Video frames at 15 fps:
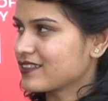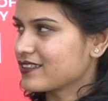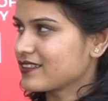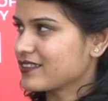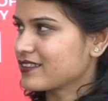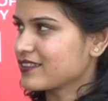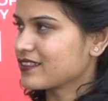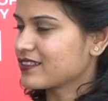
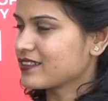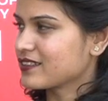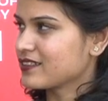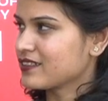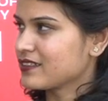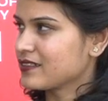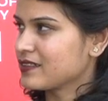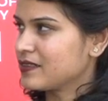
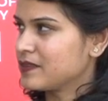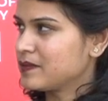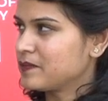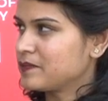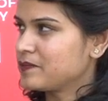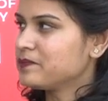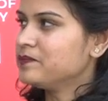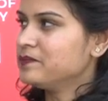
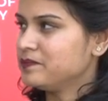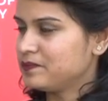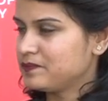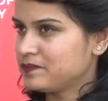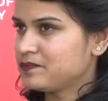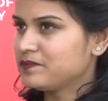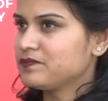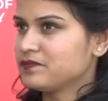
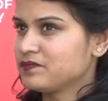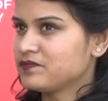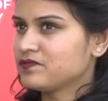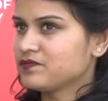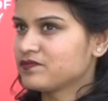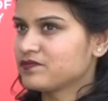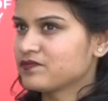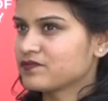
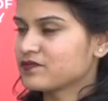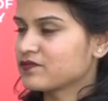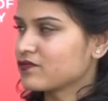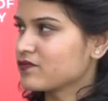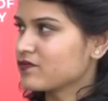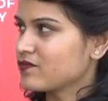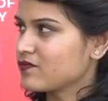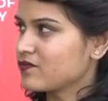
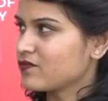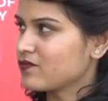No words are spoken by the person on screen.